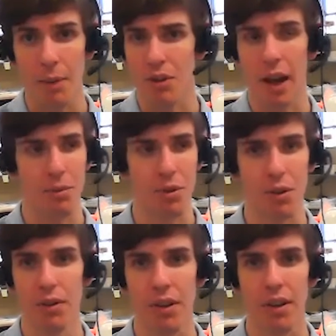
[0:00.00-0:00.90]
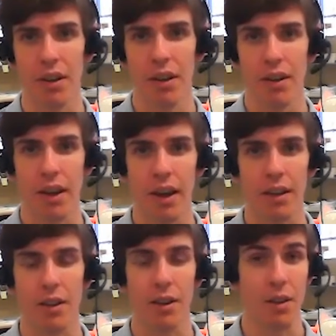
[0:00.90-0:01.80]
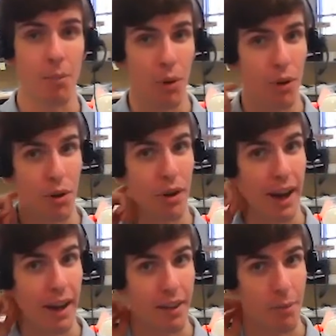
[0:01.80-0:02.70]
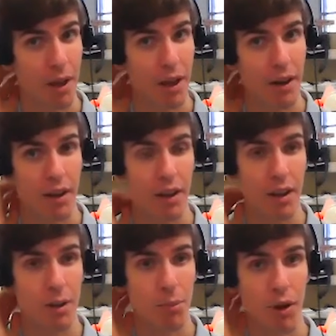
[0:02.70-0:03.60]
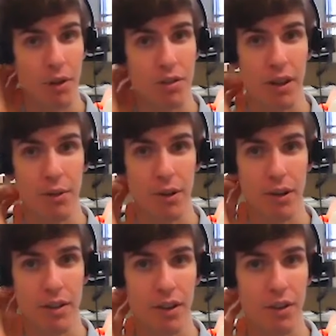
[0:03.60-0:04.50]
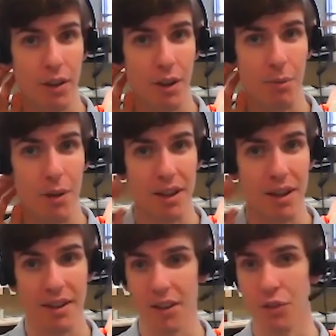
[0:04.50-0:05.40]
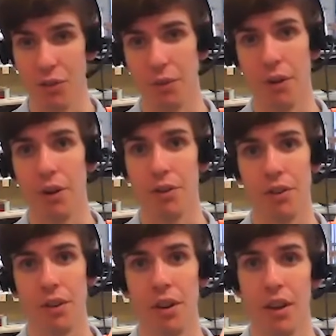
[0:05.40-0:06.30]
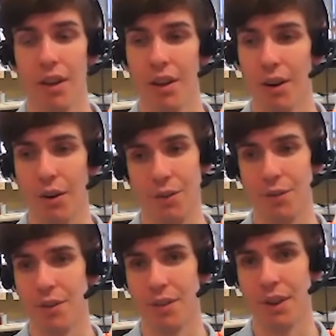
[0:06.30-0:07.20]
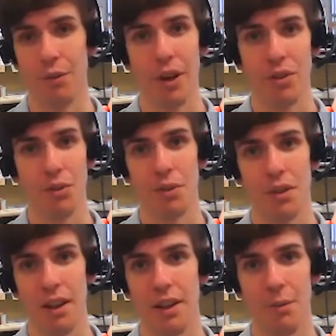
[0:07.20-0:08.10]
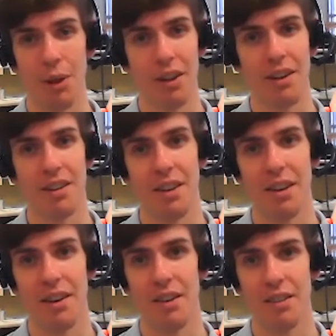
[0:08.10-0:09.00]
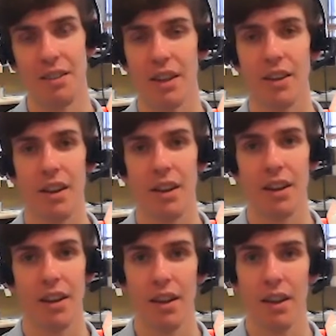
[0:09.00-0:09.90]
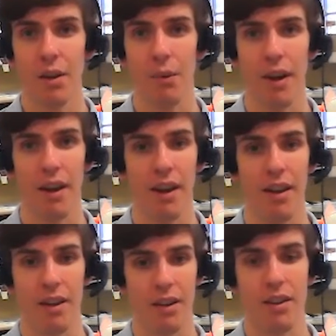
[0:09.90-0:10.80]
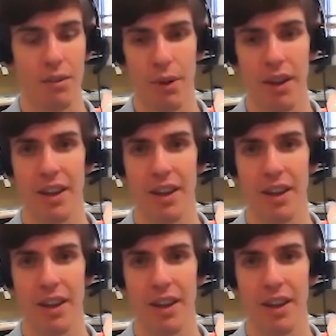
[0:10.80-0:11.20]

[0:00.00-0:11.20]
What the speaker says: Absolutely, yeah. The more you could add, the better, because it would essentially be a digital version of a resource like the Building Design Center, where we